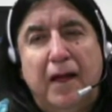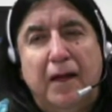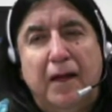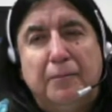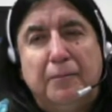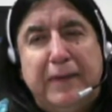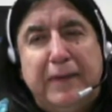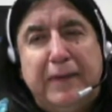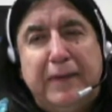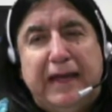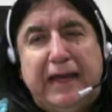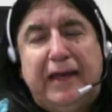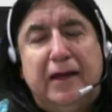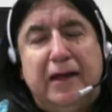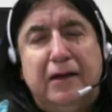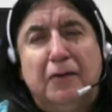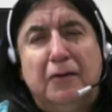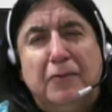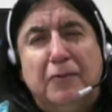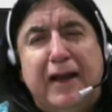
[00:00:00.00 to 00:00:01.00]
being.
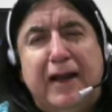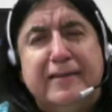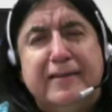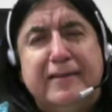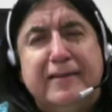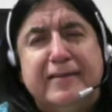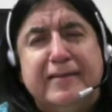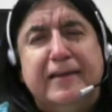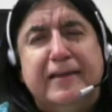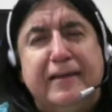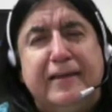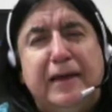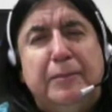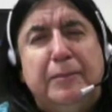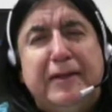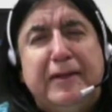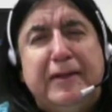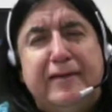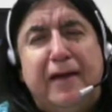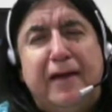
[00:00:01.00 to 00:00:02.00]
It relates to the deep
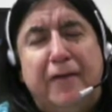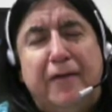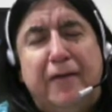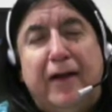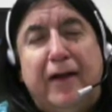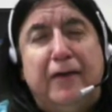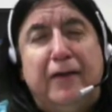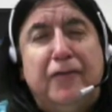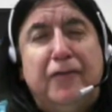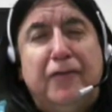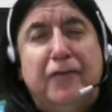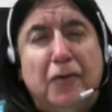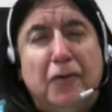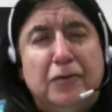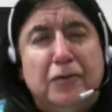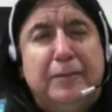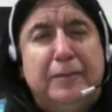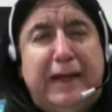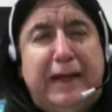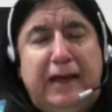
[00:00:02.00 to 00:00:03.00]
interior of all
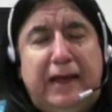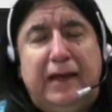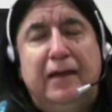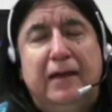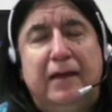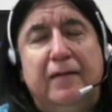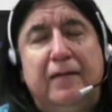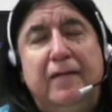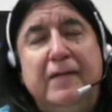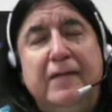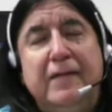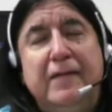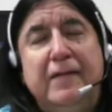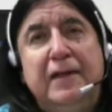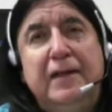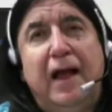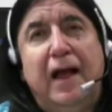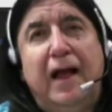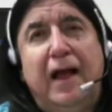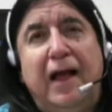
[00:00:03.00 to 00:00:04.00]
being,
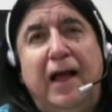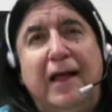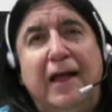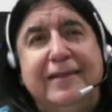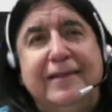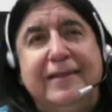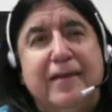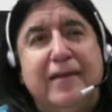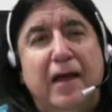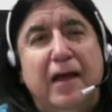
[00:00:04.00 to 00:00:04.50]
and